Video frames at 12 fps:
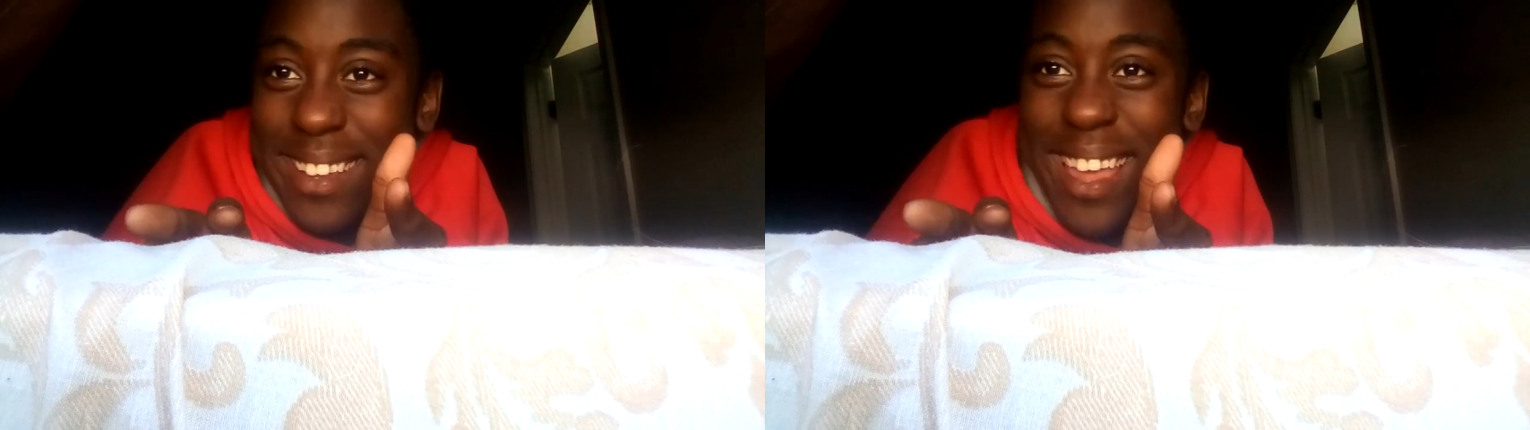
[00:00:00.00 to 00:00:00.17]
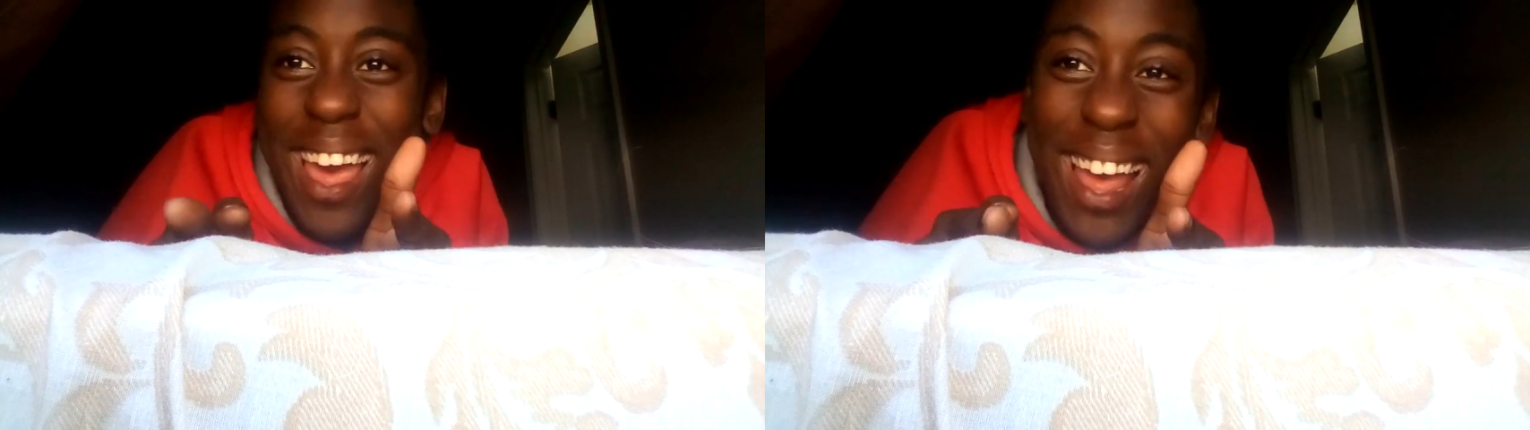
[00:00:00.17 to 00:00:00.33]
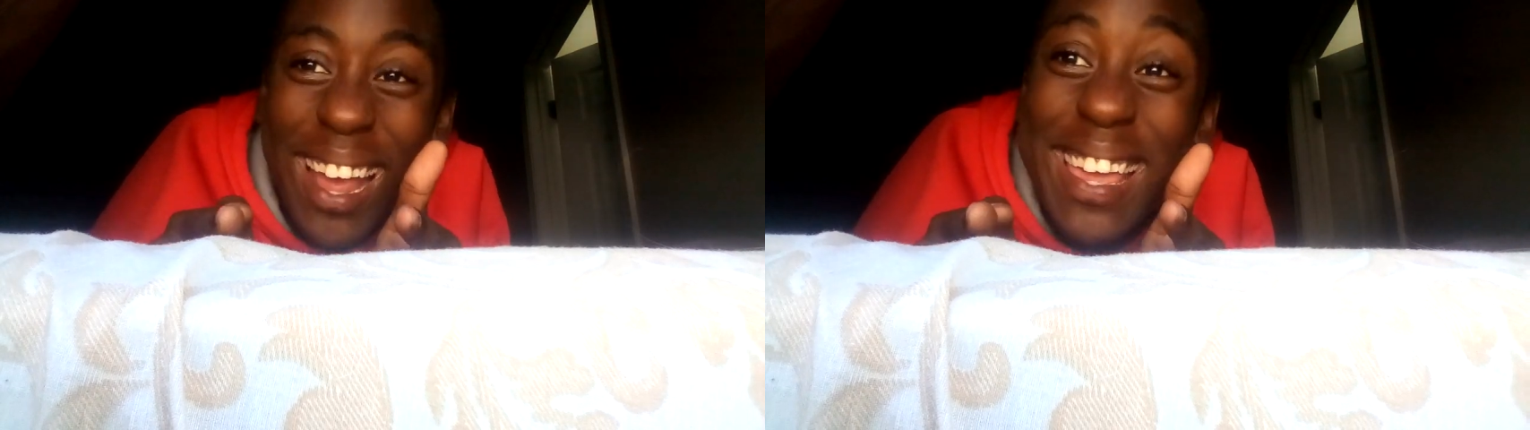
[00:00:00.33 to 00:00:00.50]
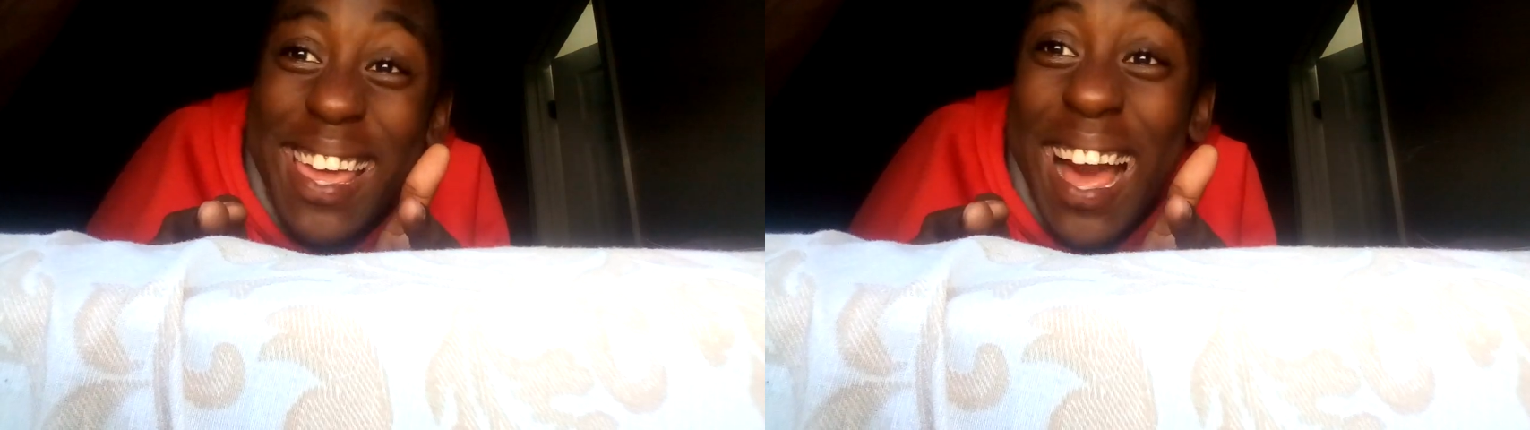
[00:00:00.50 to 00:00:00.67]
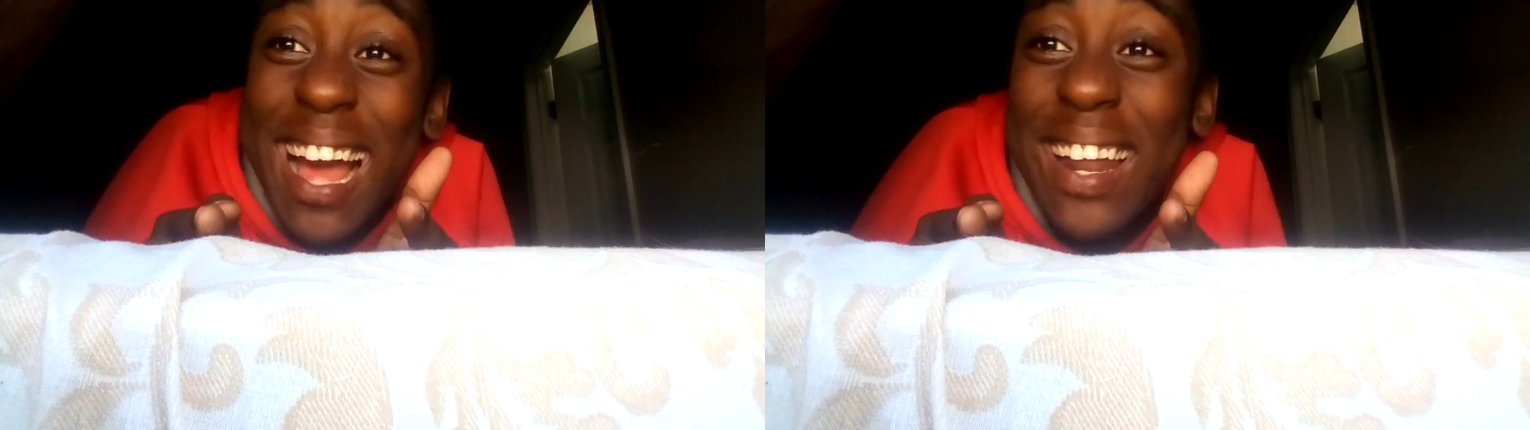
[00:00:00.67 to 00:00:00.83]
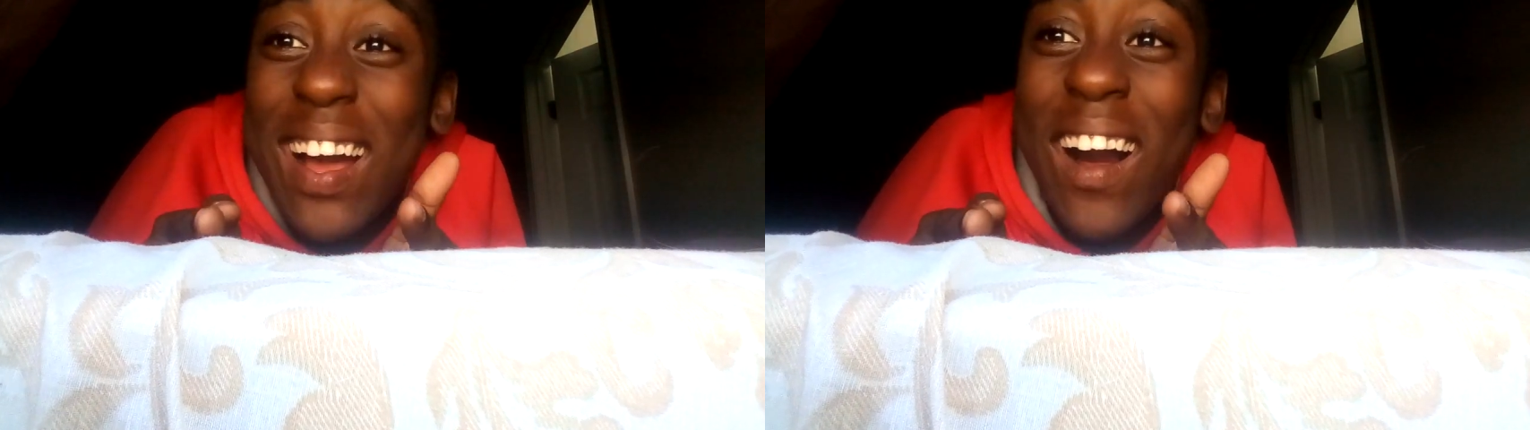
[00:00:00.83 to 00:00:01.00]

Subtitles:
kinda